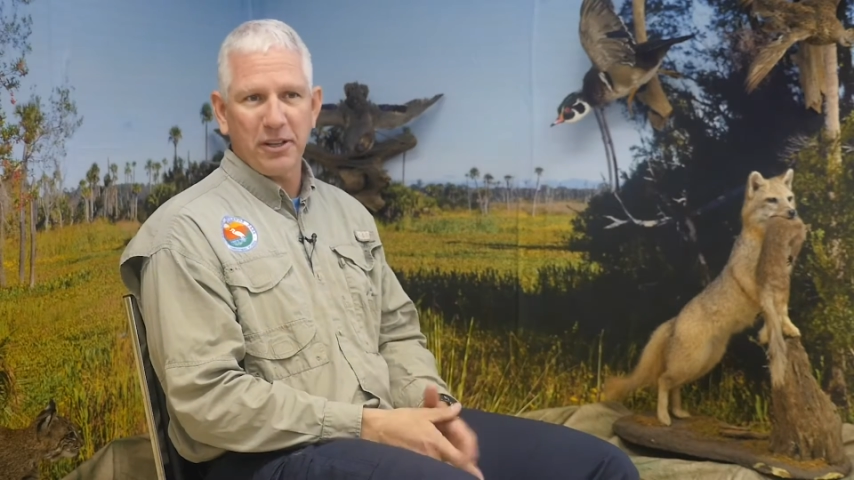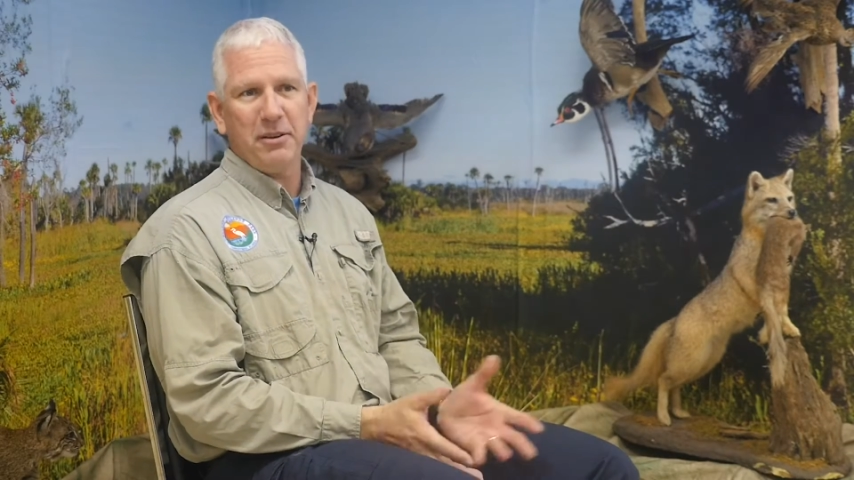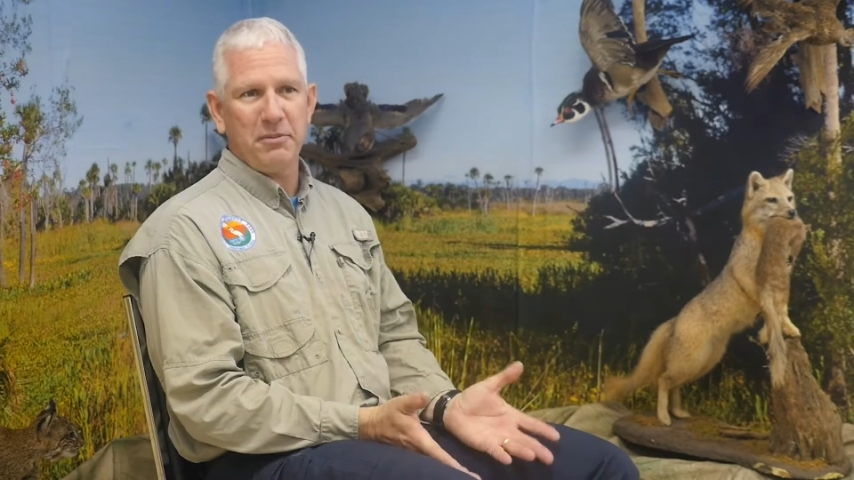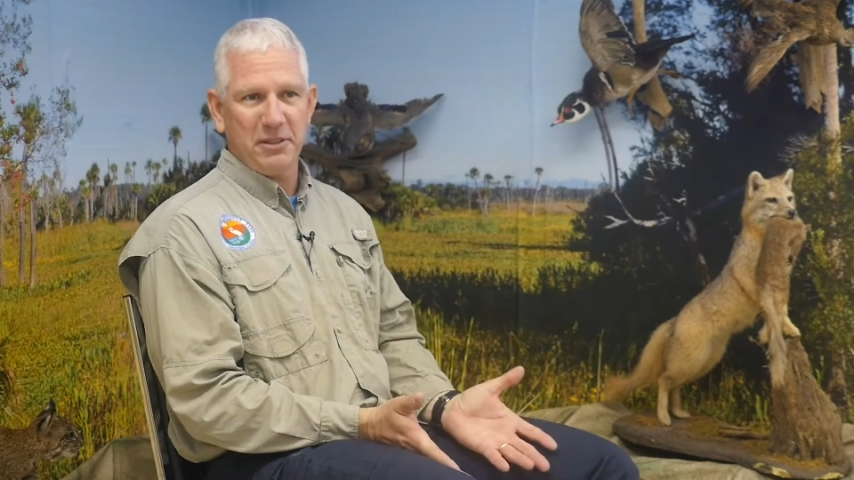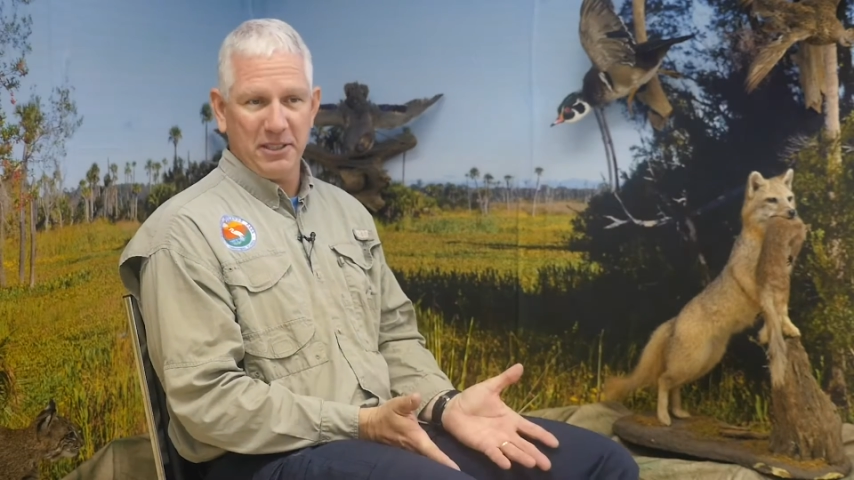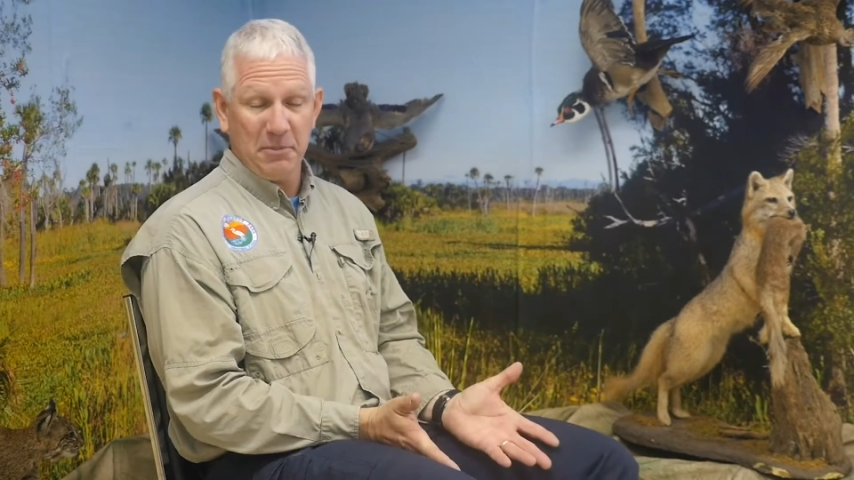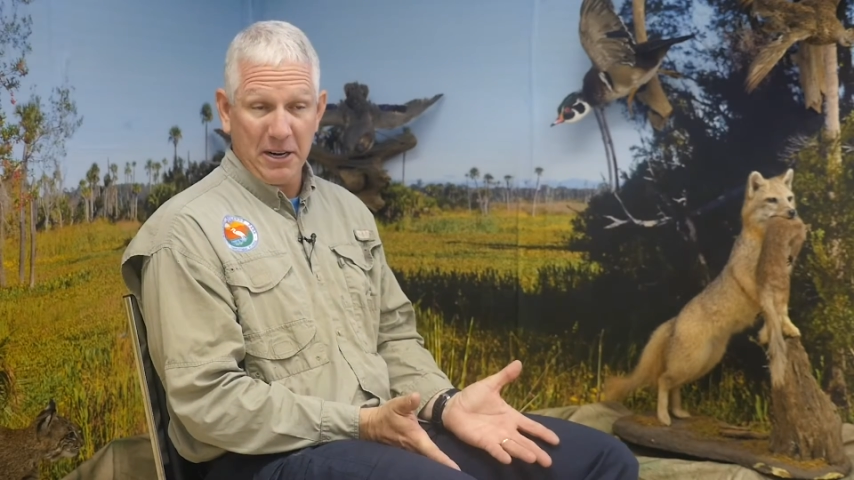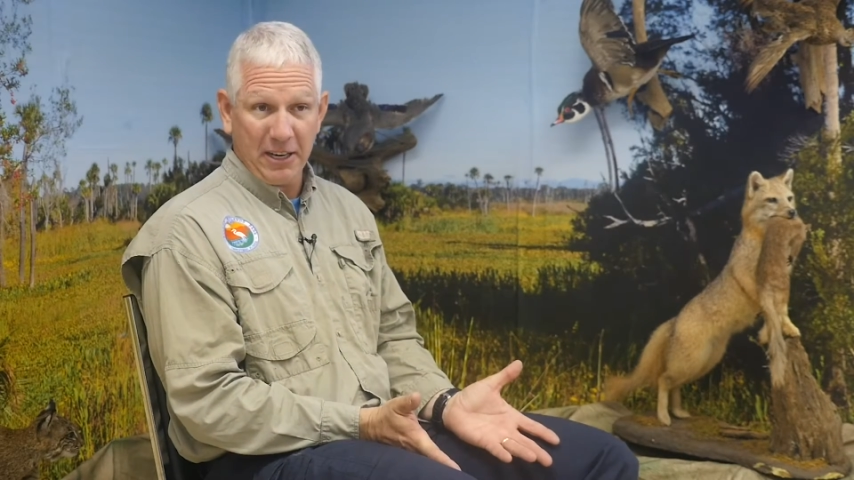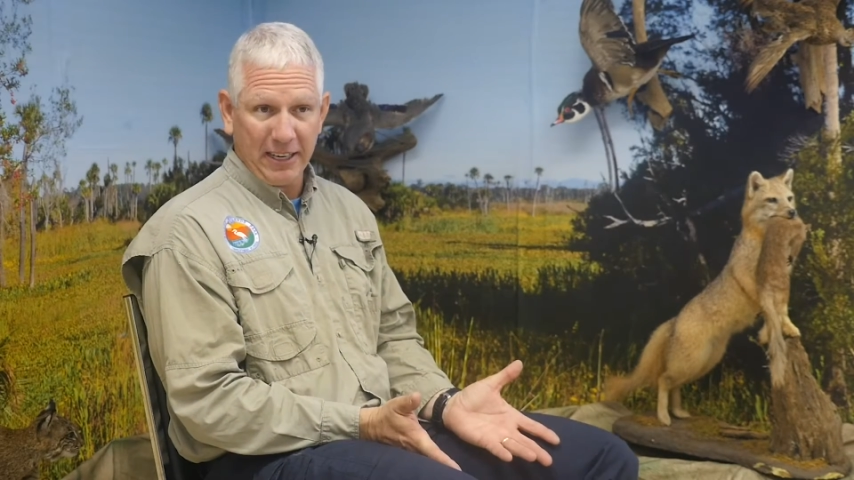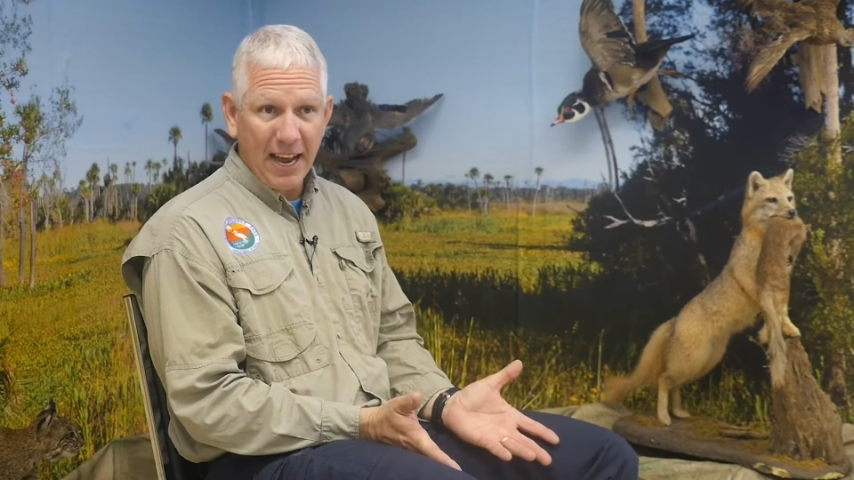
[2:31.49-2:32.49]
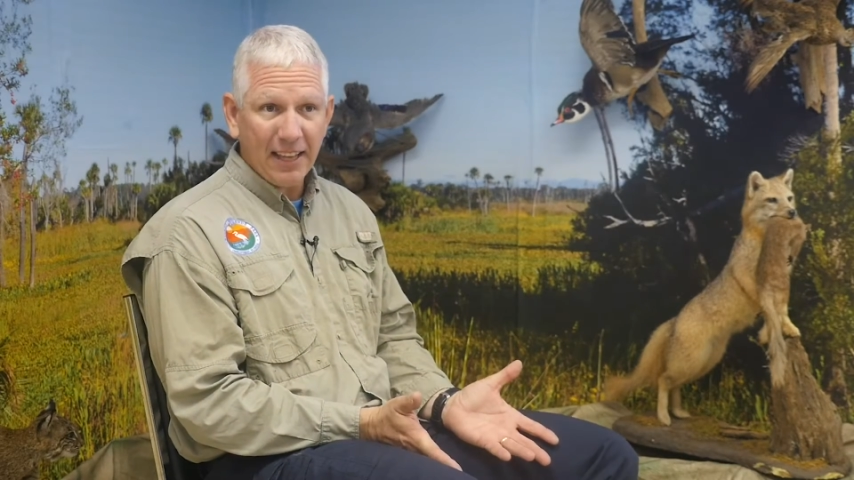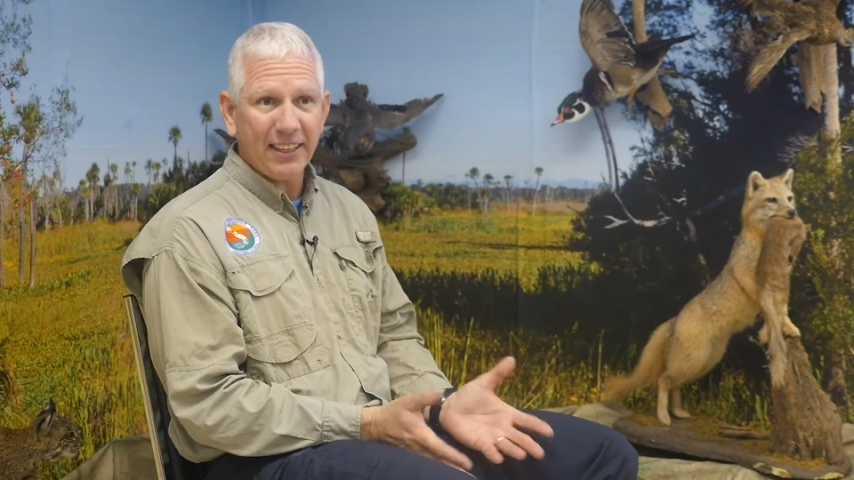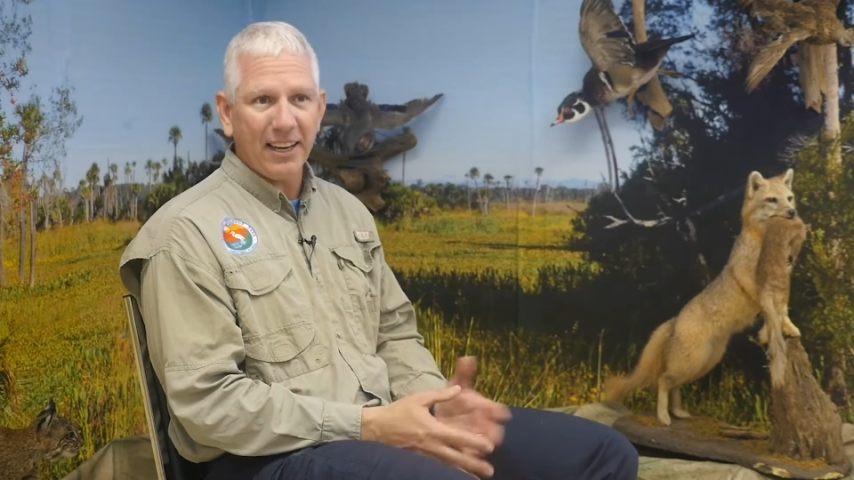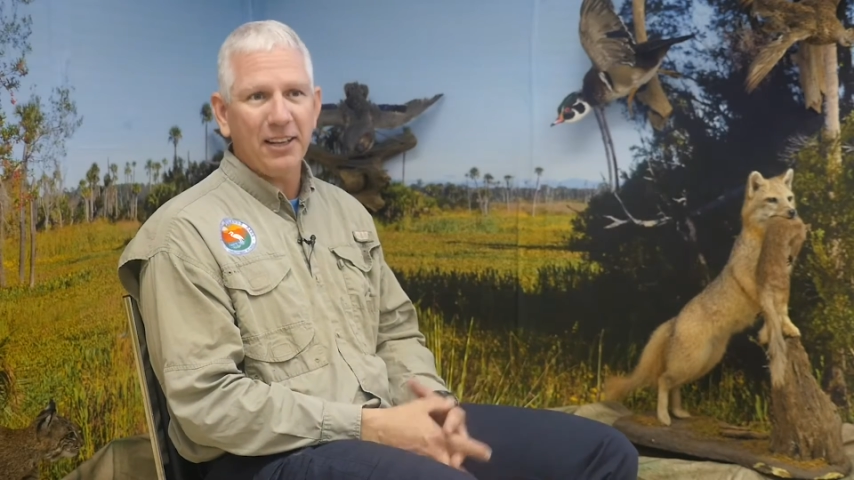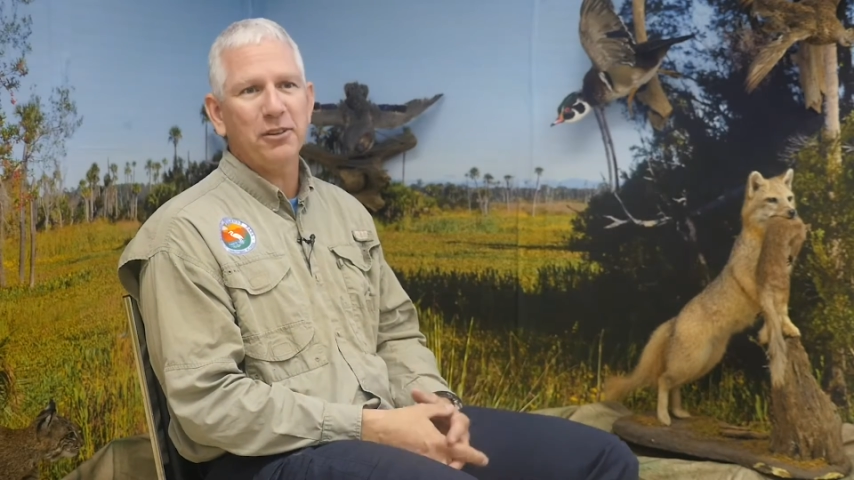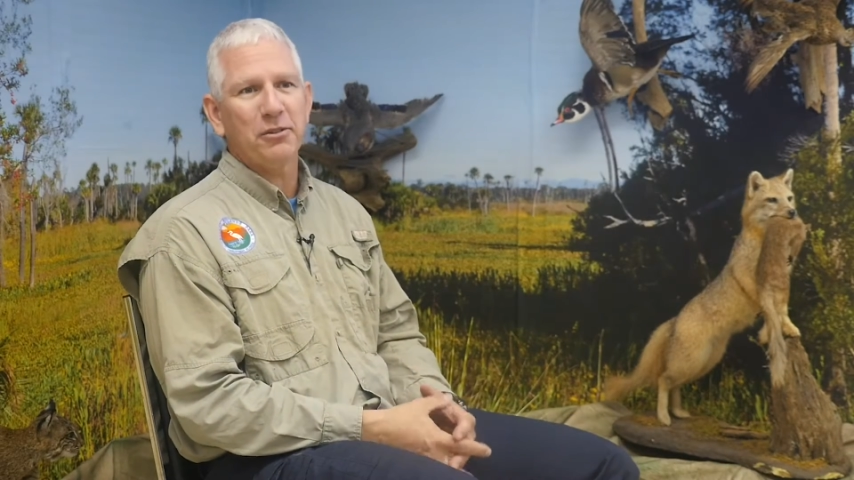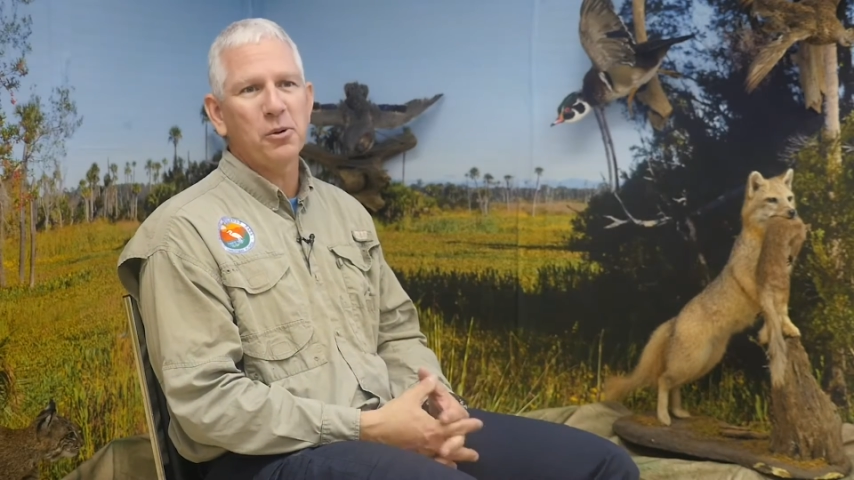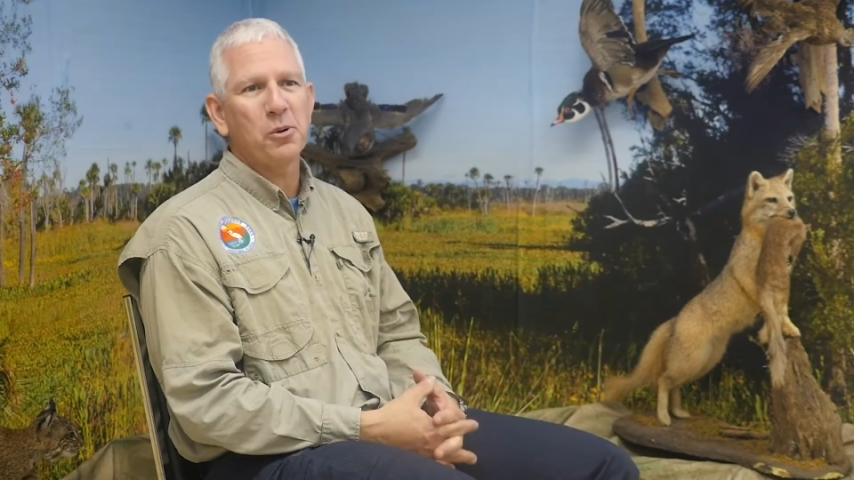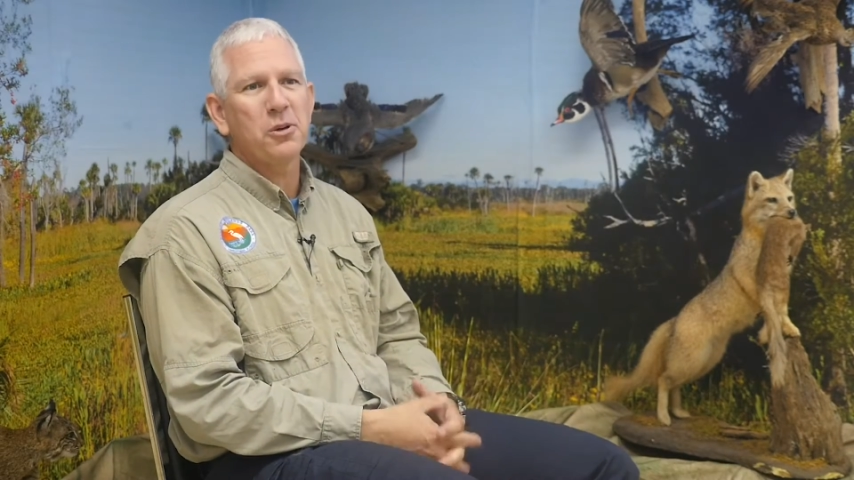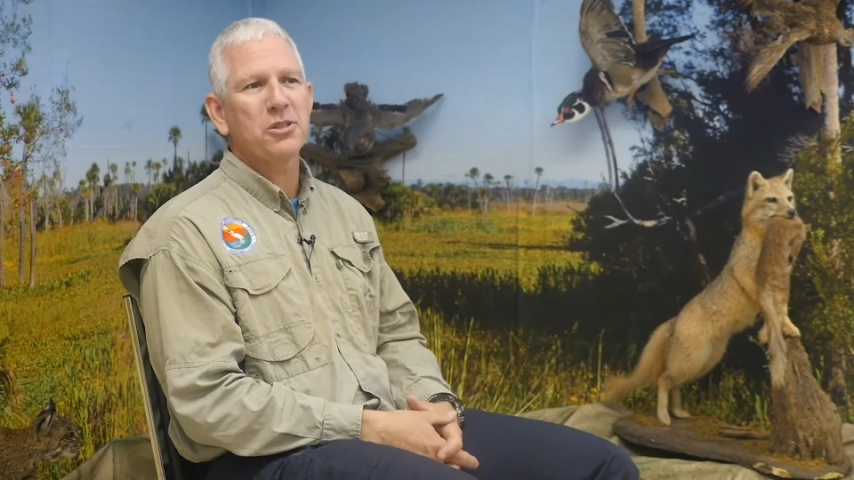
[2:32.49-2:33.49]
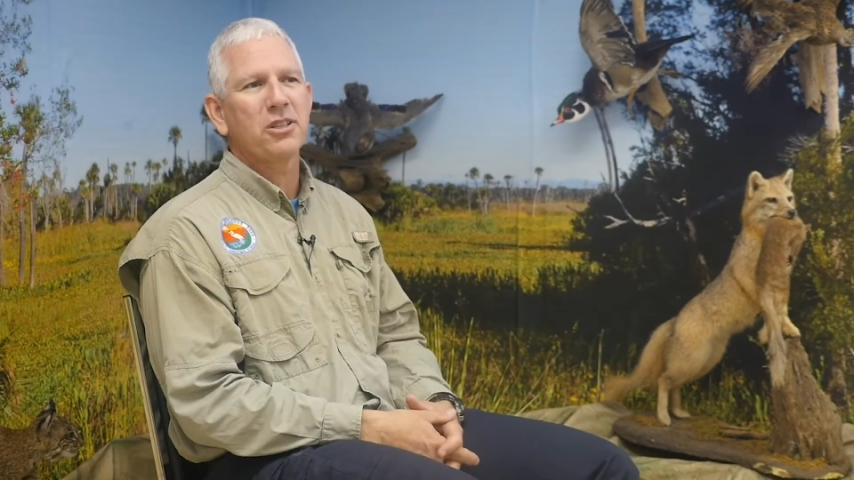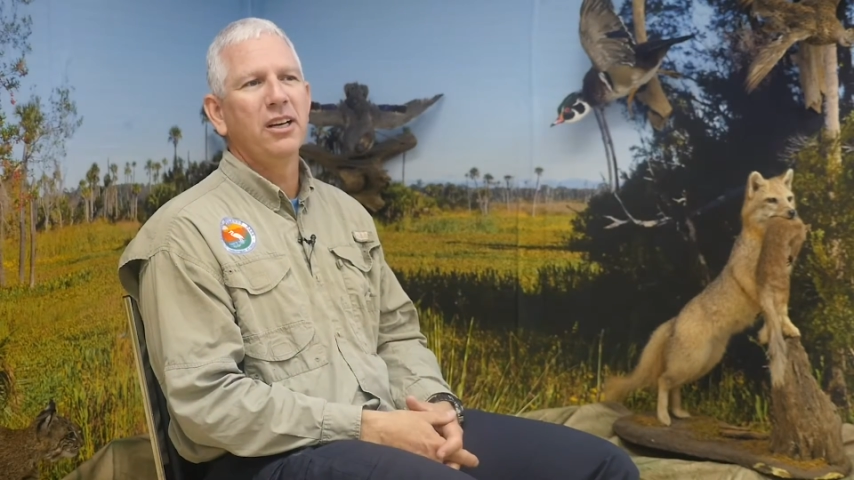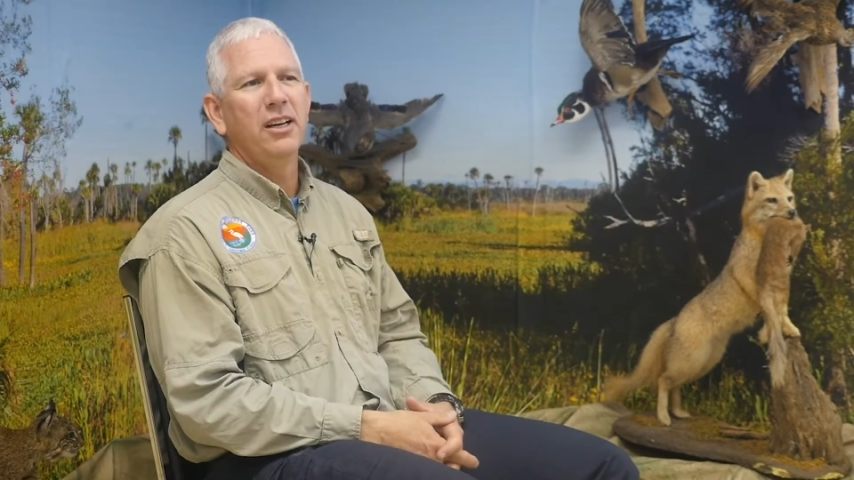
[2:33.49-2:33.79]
the American alligator, of course,